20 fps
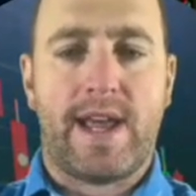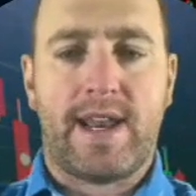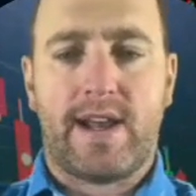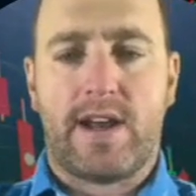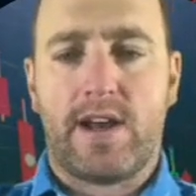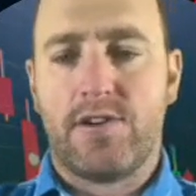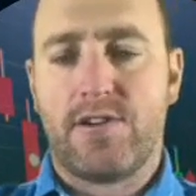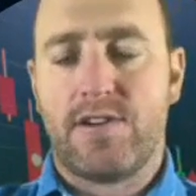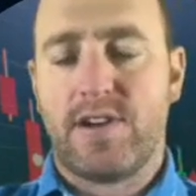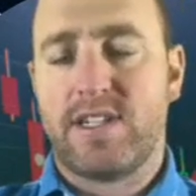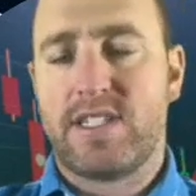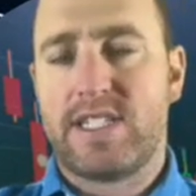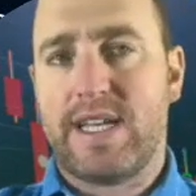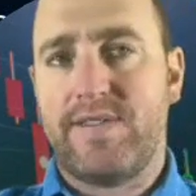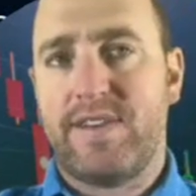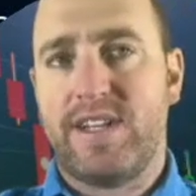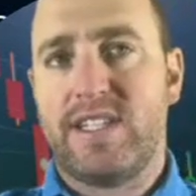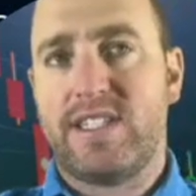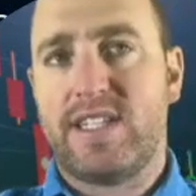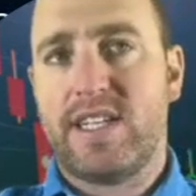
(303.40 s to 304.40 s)

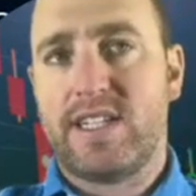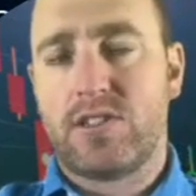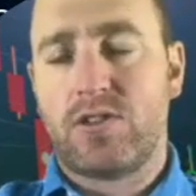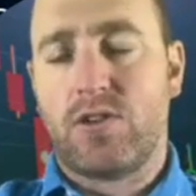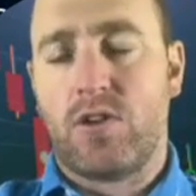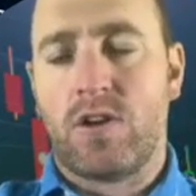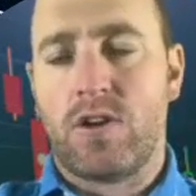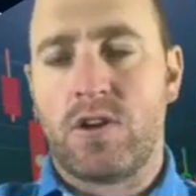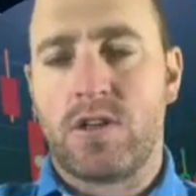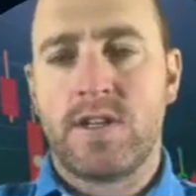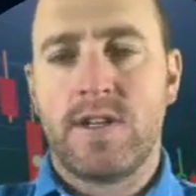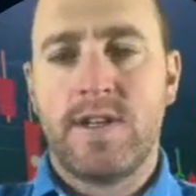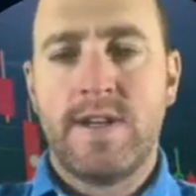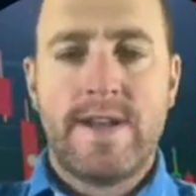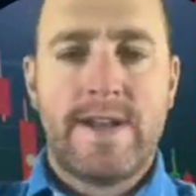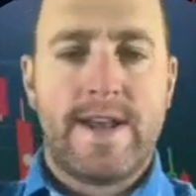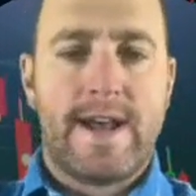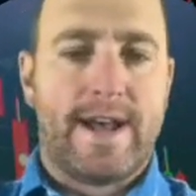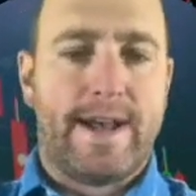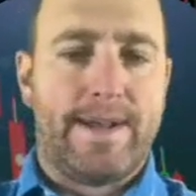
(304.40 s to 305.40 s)
$176.
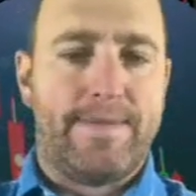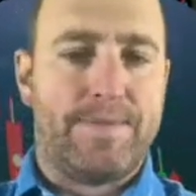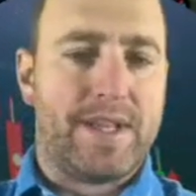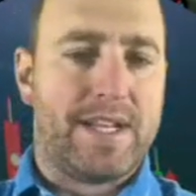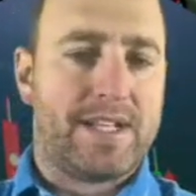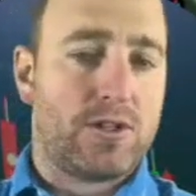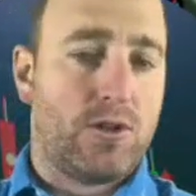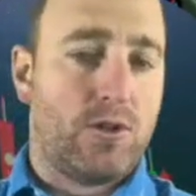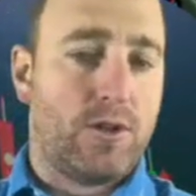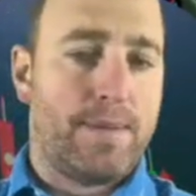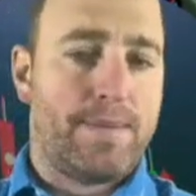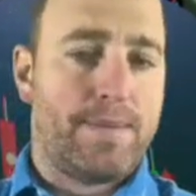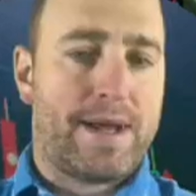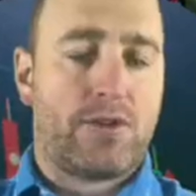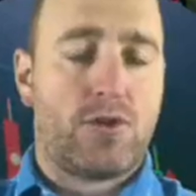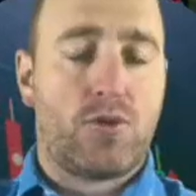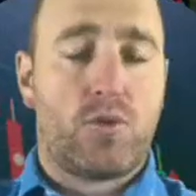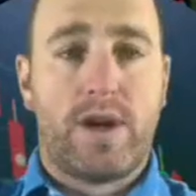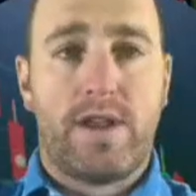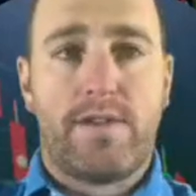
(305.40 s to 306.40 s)
It's only
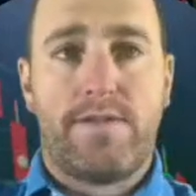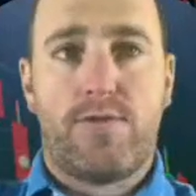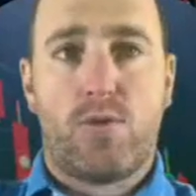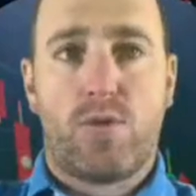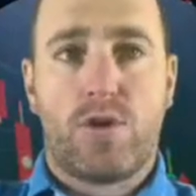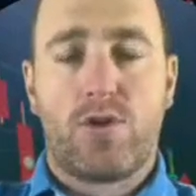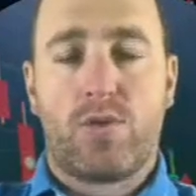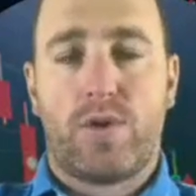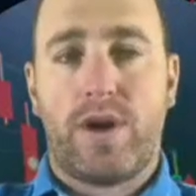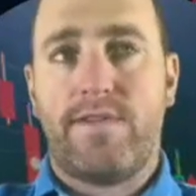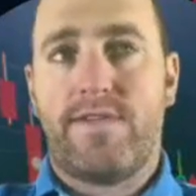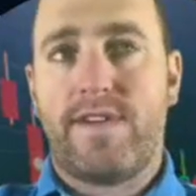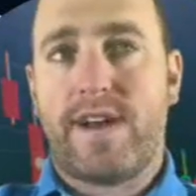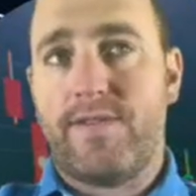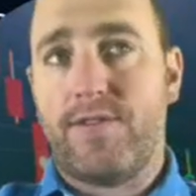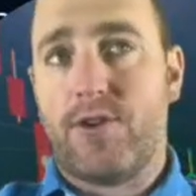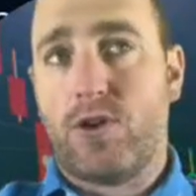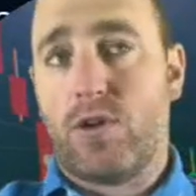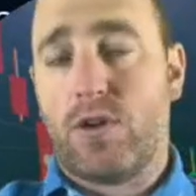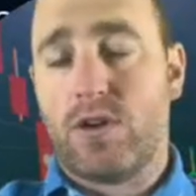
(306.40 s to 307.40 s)
about
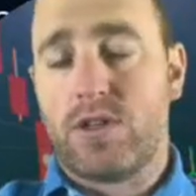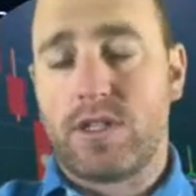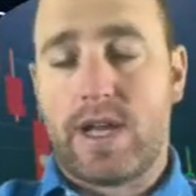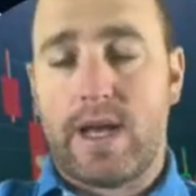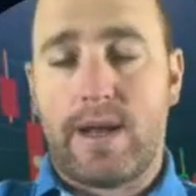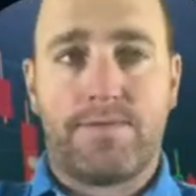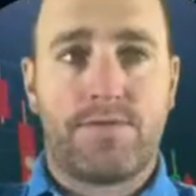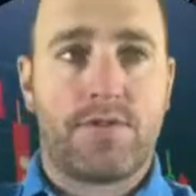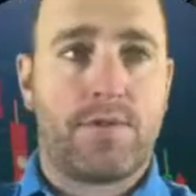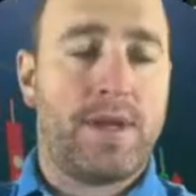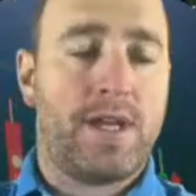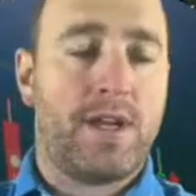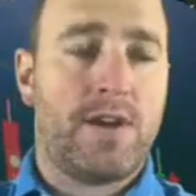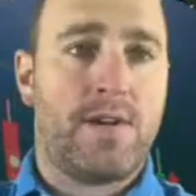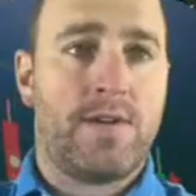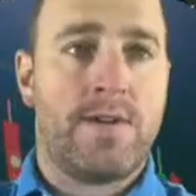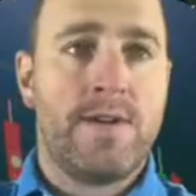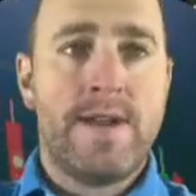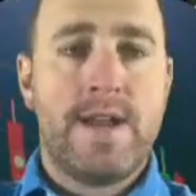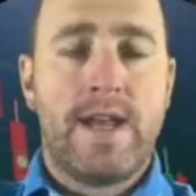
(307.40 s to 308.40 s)
$24-$25 up from
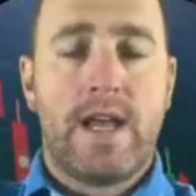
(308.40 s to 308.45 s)
here.